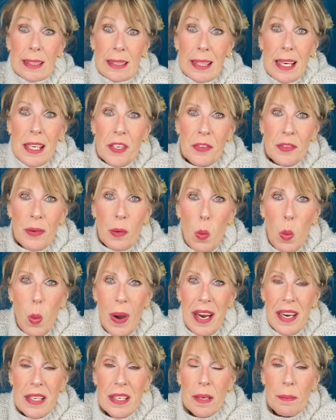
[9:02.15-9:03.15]
let's
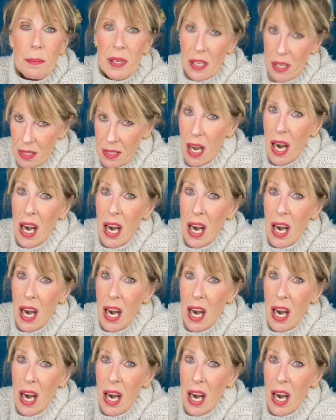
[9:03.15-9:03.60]
wait because a